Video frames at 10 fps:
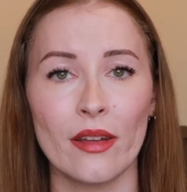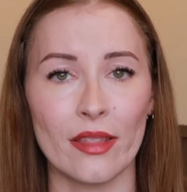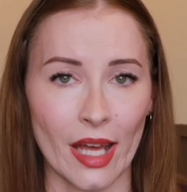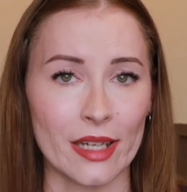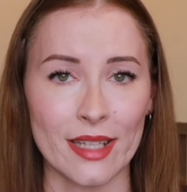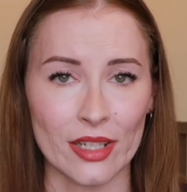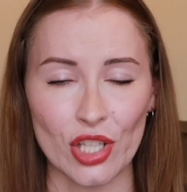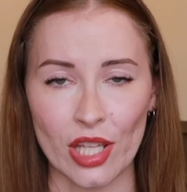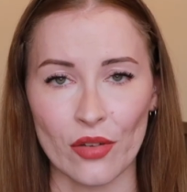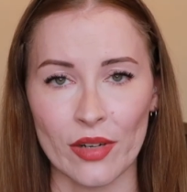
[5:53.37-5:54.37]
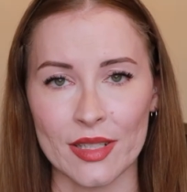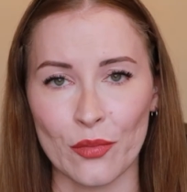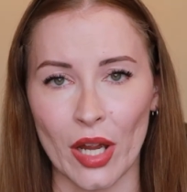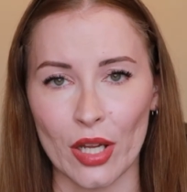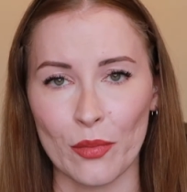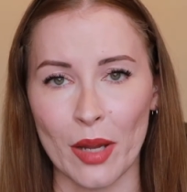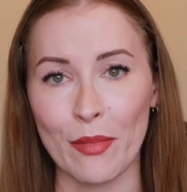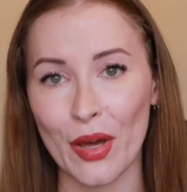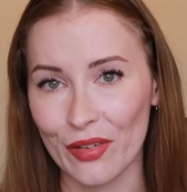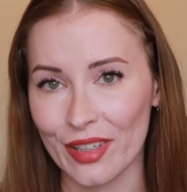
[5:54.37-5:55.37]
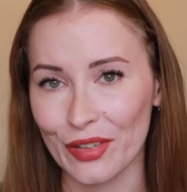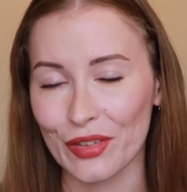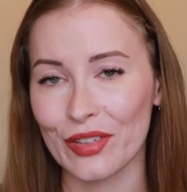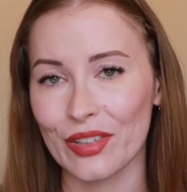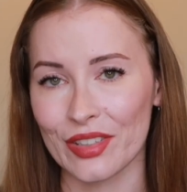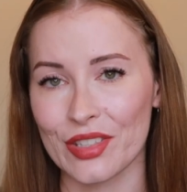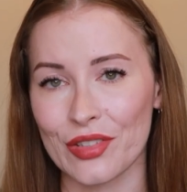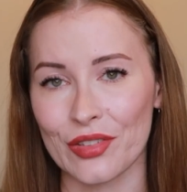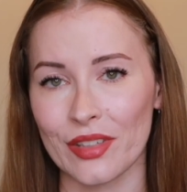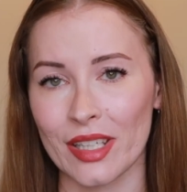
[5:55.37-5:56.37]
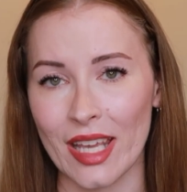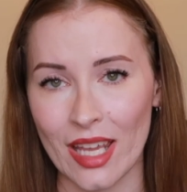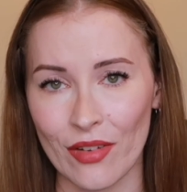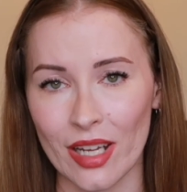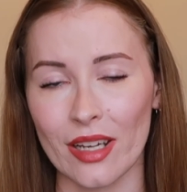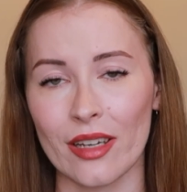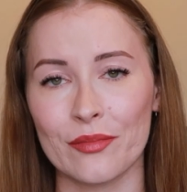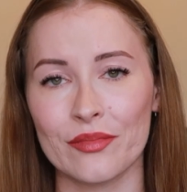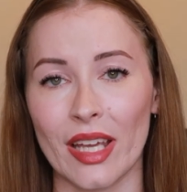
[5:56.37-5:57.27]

That is actually the reason why I got my mother-in-law onto an e-reader.